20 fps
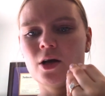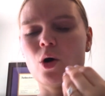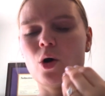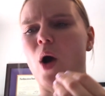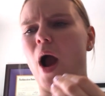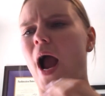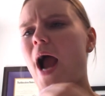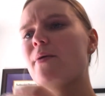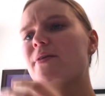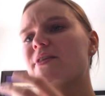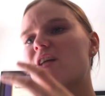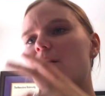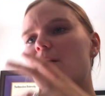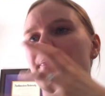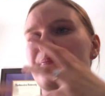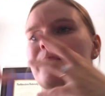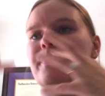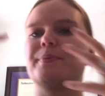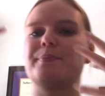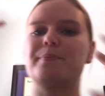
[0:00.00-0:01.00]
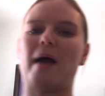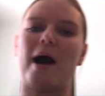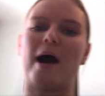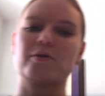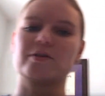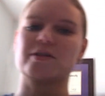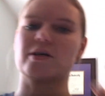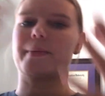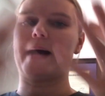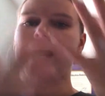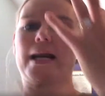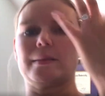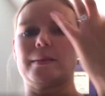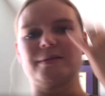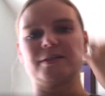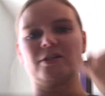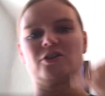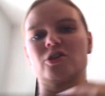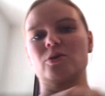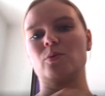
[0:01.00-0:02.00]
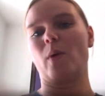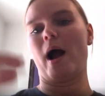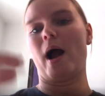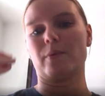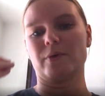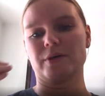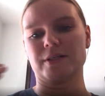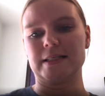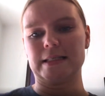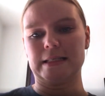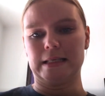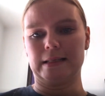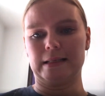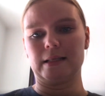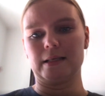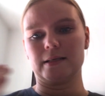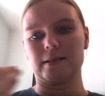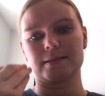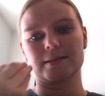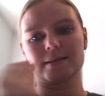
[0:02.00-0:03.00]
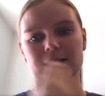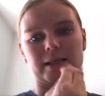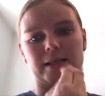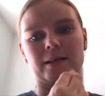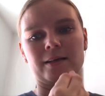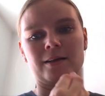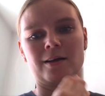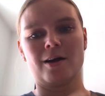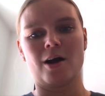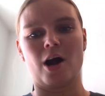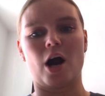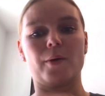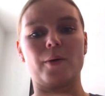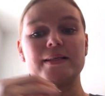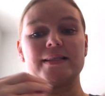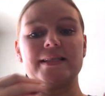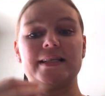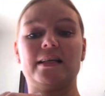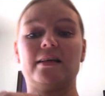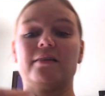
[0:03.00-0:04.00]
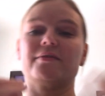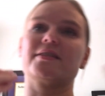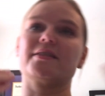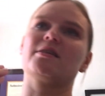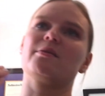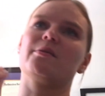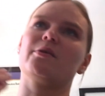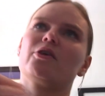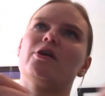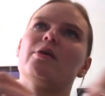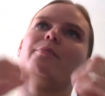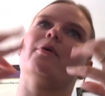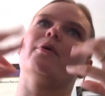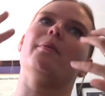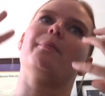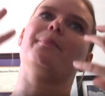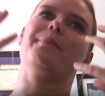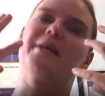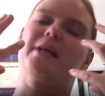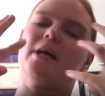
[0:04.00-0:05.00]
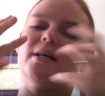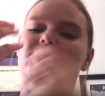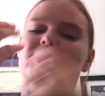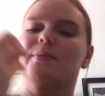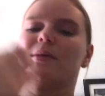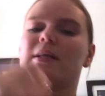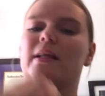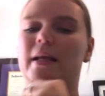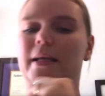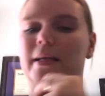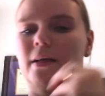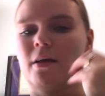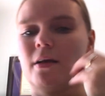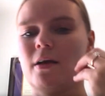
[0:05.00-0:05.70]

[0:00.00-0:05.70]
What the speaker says: how is our body position while we're seeking these? Like, are we seeking vestibular input because we like